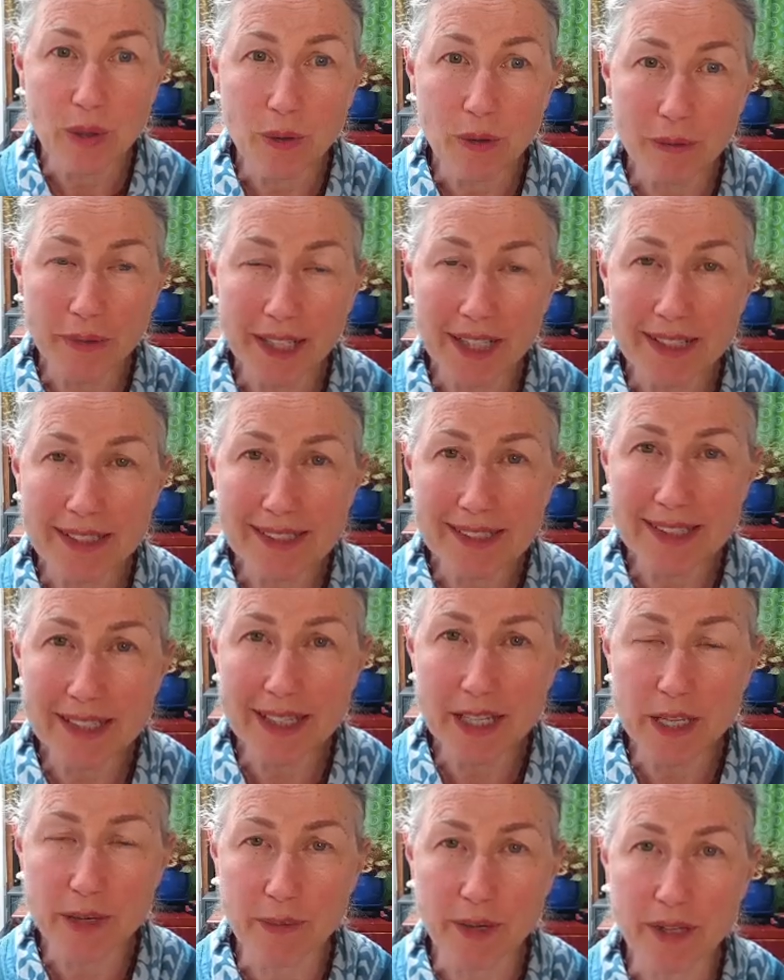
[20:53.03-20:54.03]
we get
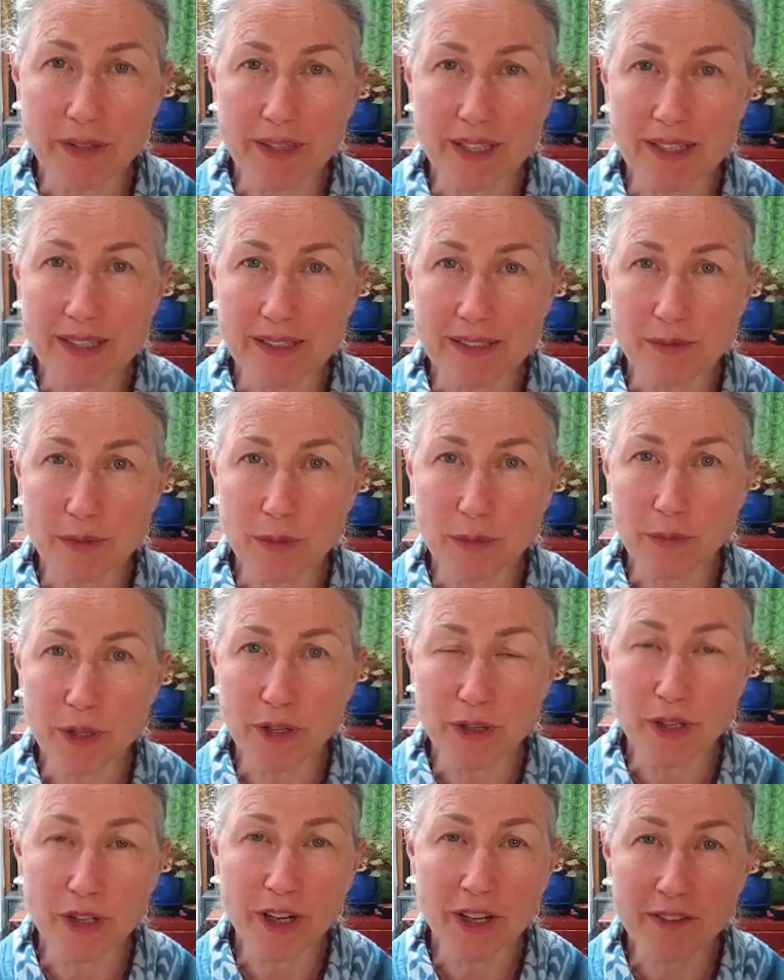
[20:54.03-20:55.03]
sticky about this, when we're
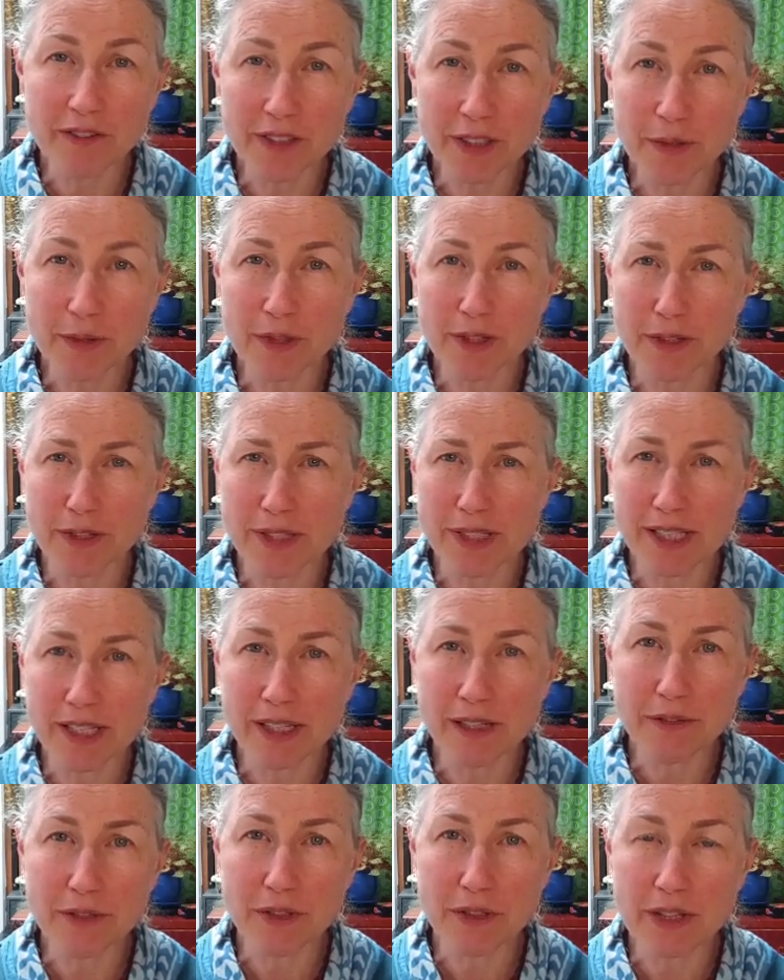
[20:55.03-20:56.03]
in conflict with
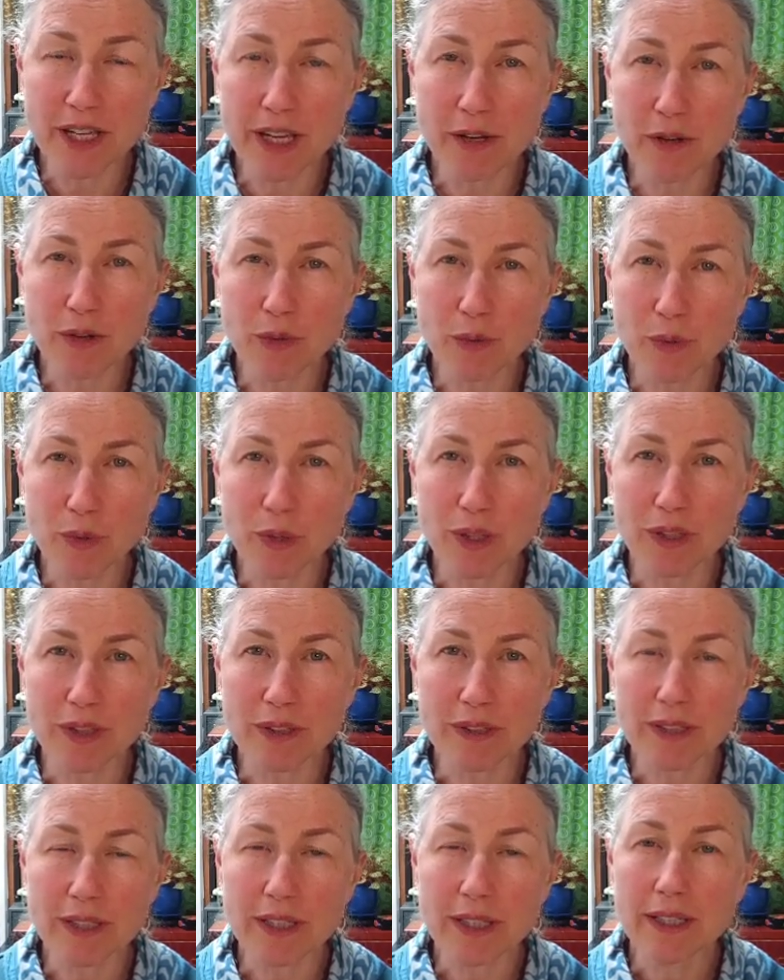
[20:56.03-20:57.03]
ourselves or the outer
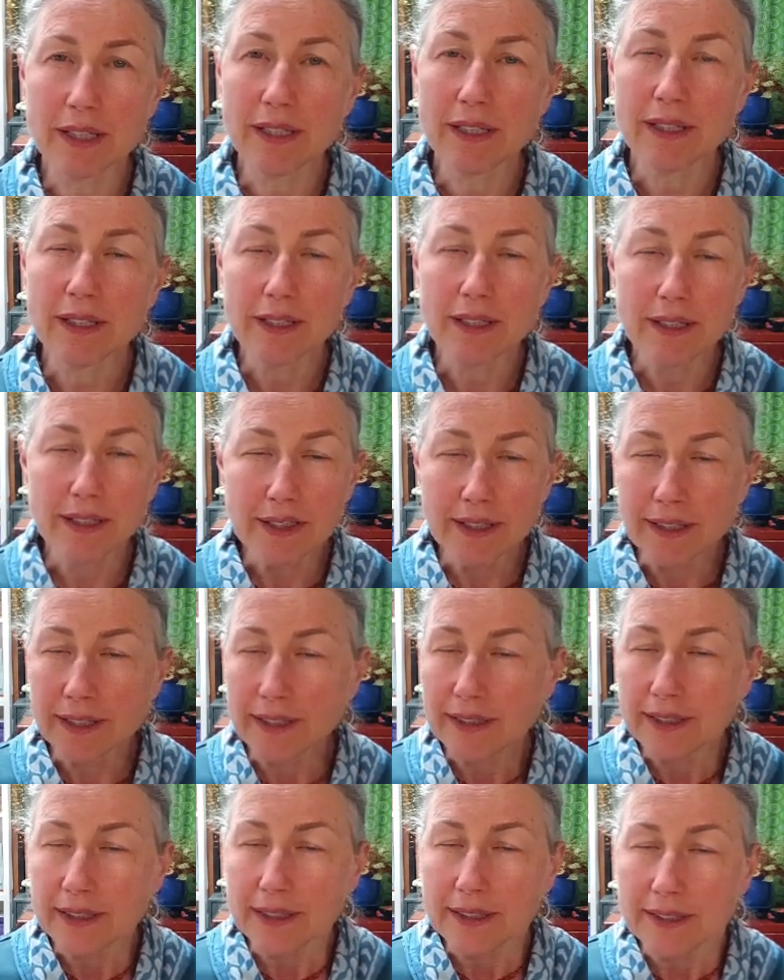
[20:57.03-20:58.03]
world,
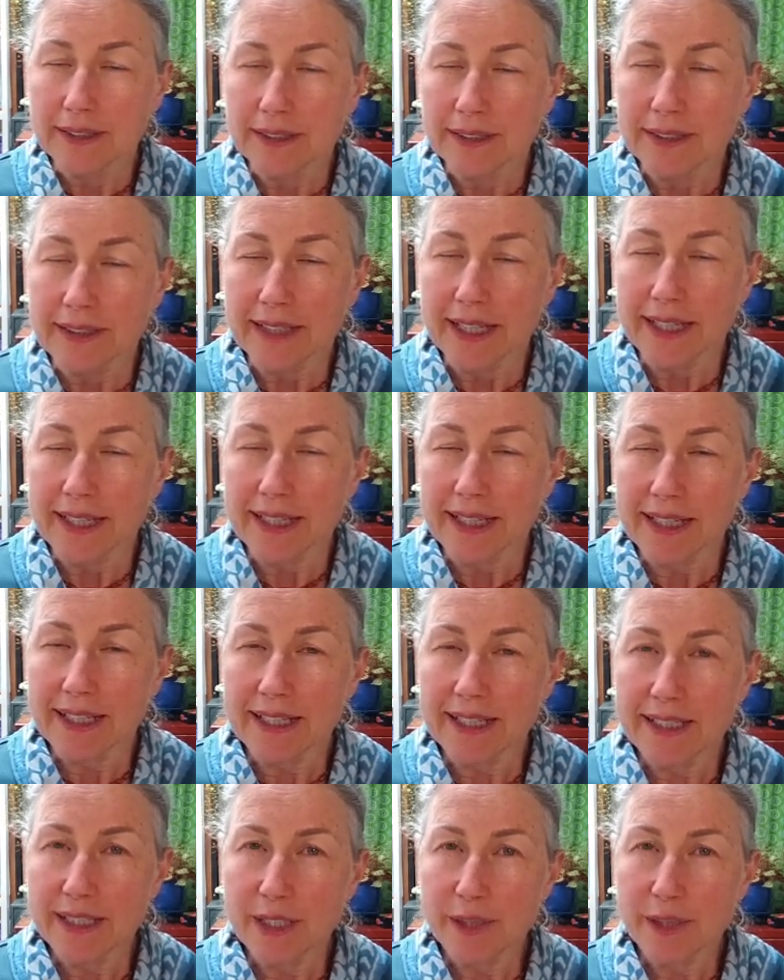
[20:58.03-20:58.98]
take that nice deep